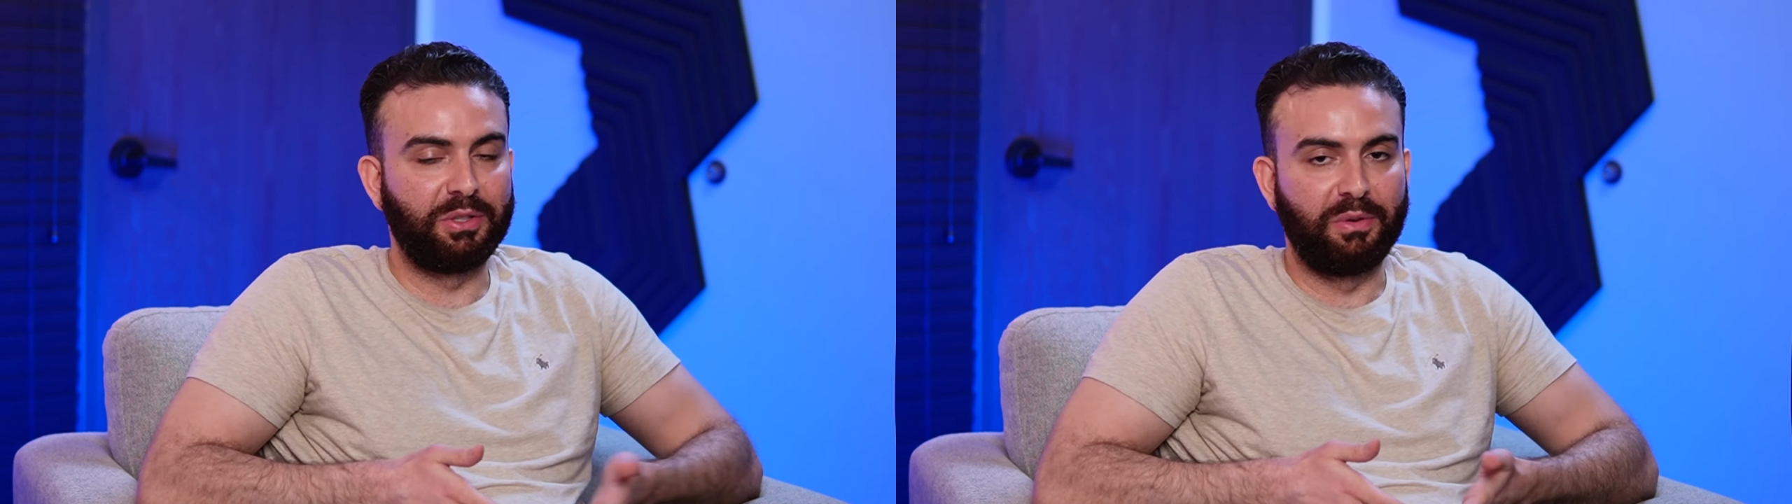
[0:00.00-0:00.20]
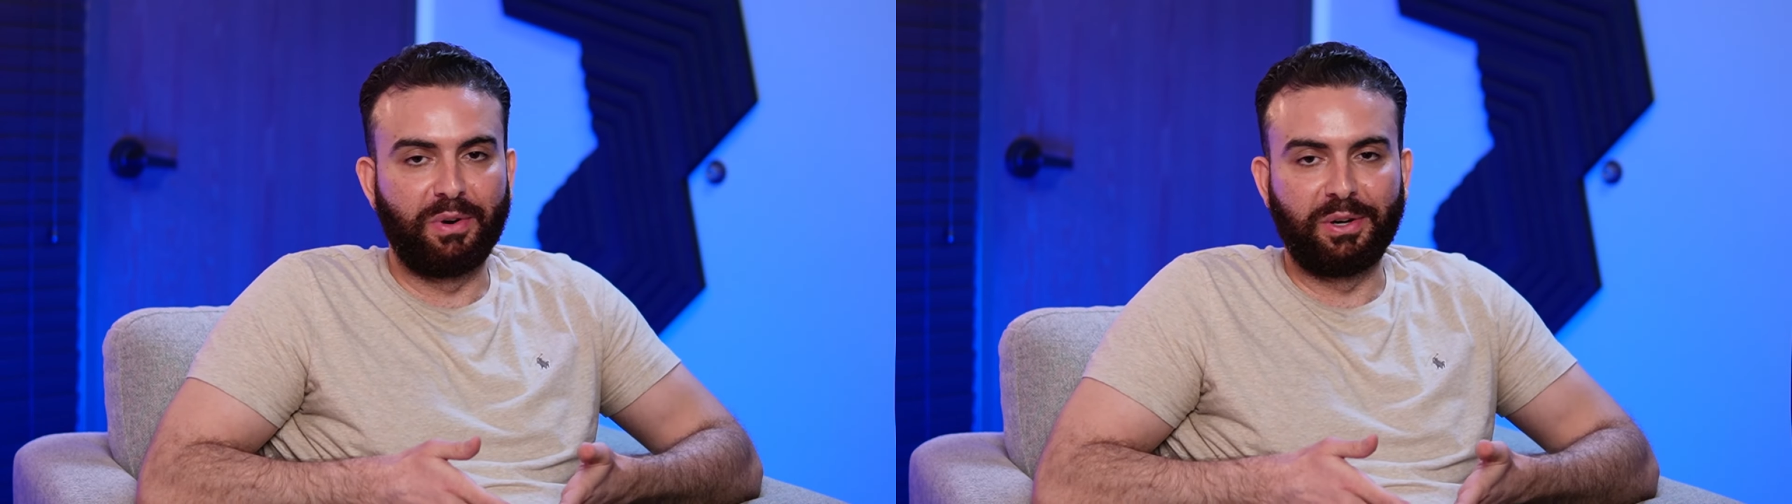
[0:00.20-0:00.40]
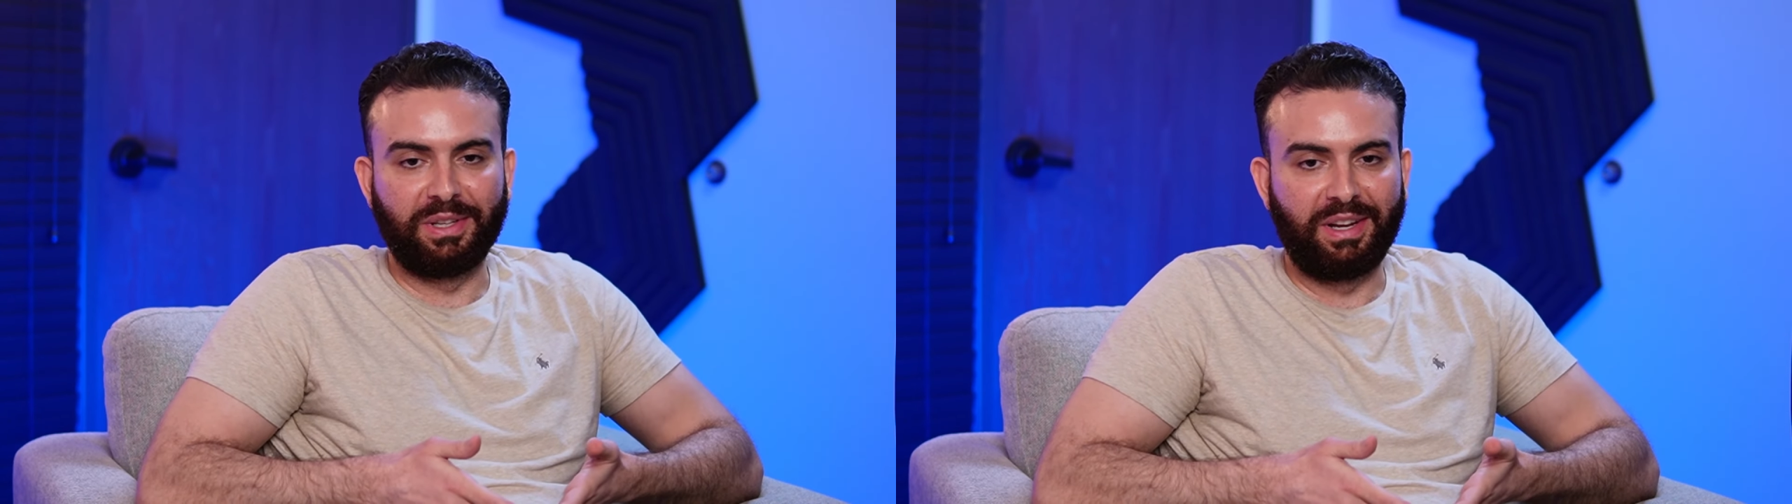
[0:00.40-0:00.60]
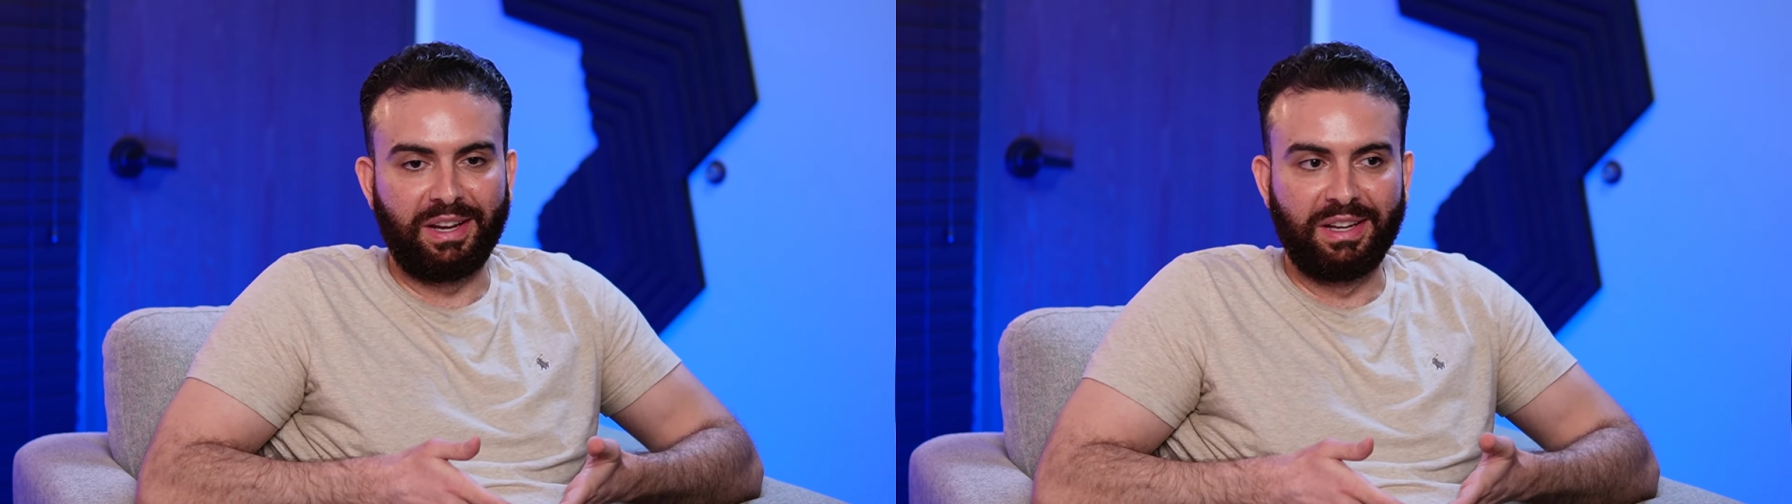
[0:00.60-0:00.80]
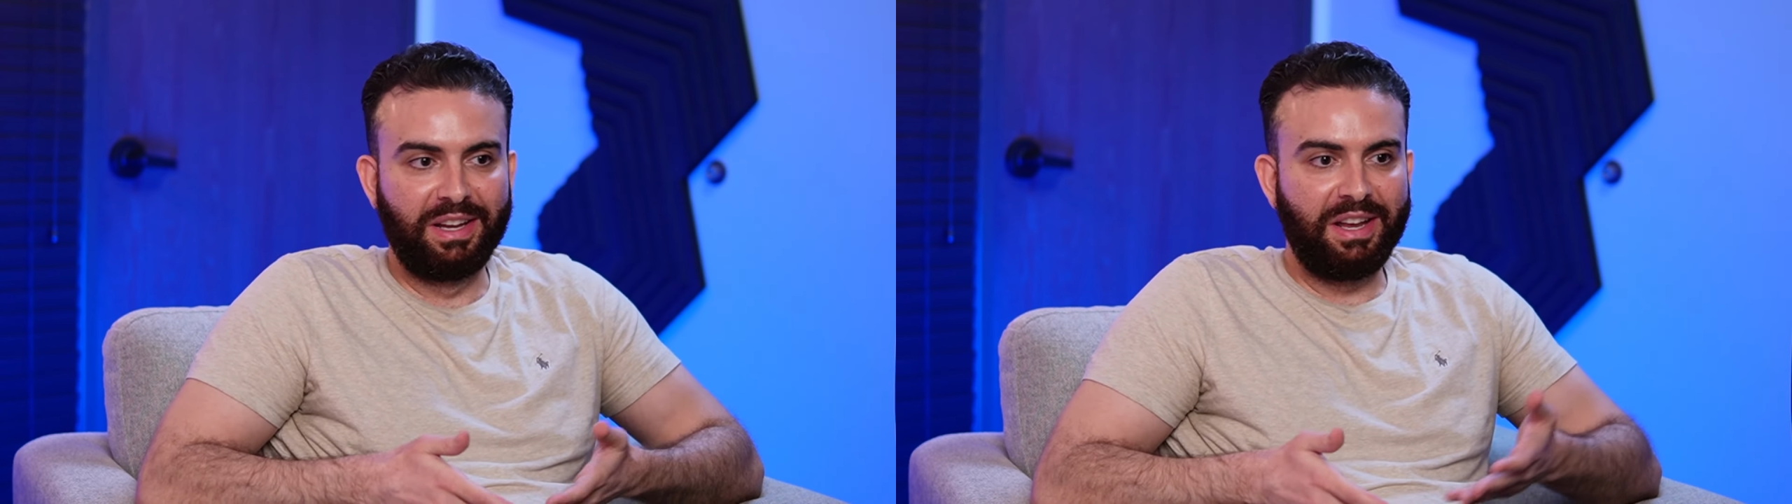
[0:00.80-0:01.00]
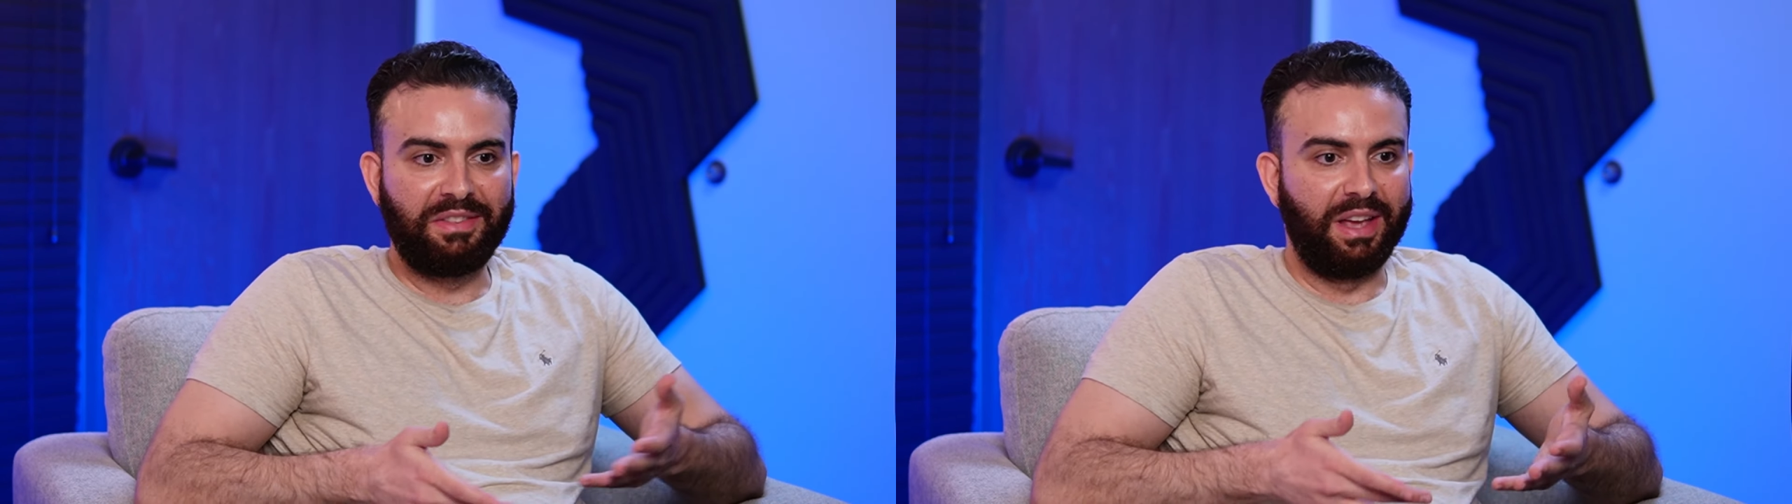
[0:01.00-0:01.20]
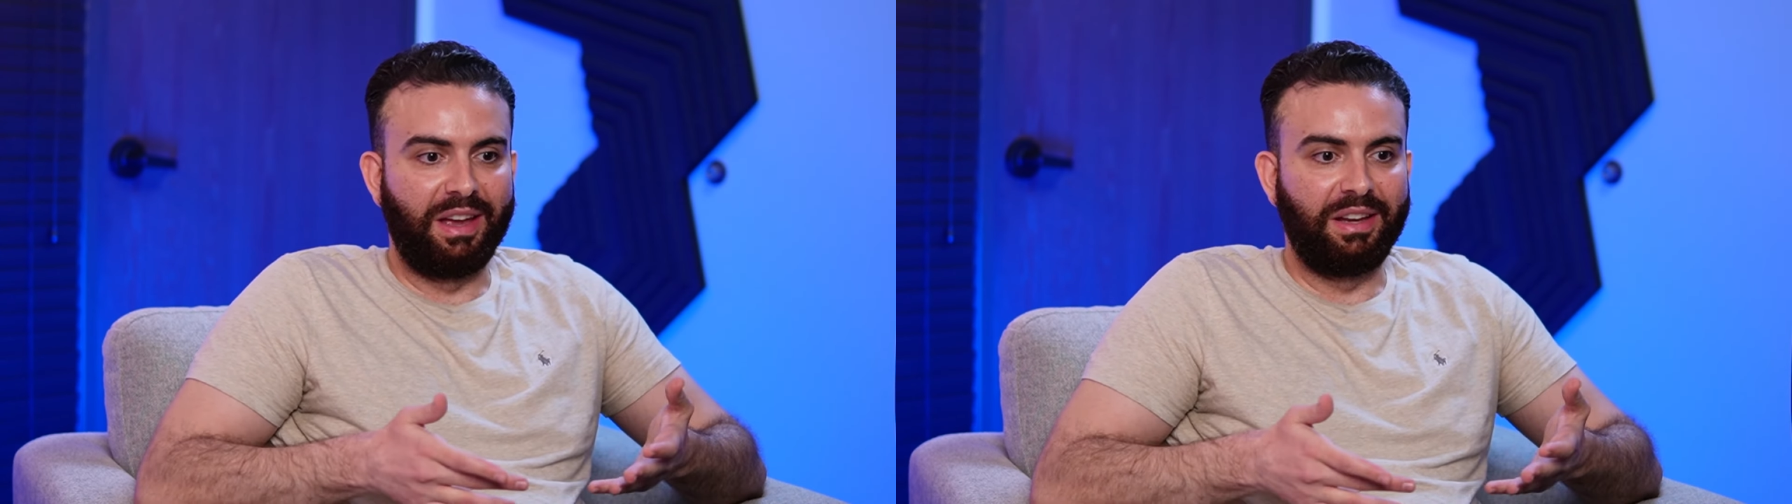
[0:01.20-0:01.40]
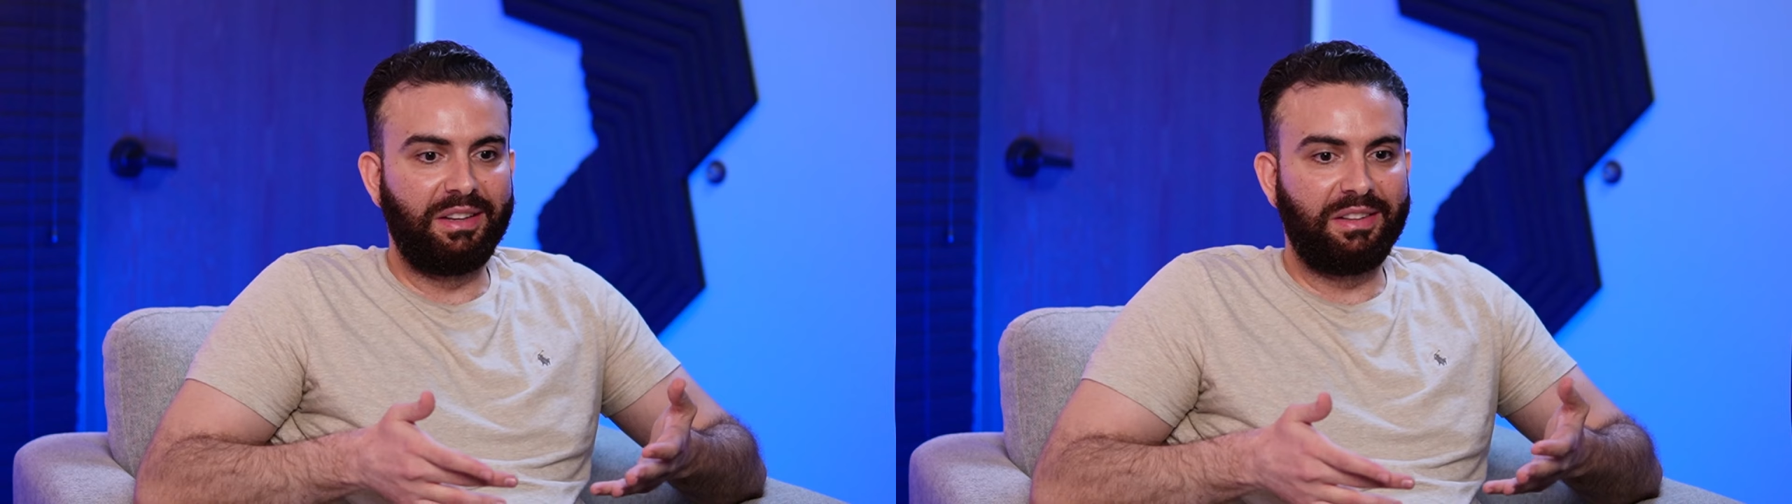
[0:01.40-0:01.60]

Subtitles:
so far today, that